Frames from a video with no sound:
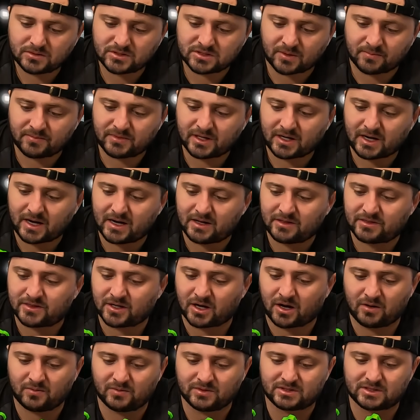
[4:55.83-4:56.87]
something I had
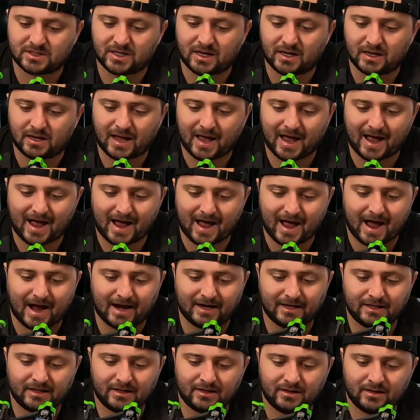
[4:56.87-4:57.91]
thought was that
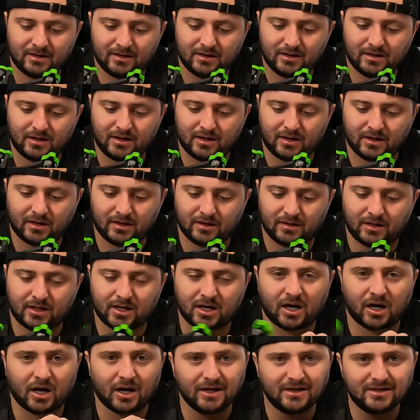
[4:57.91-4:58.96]
adding a
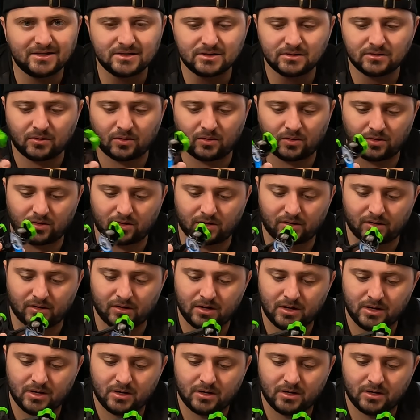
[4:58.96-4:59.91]
cut or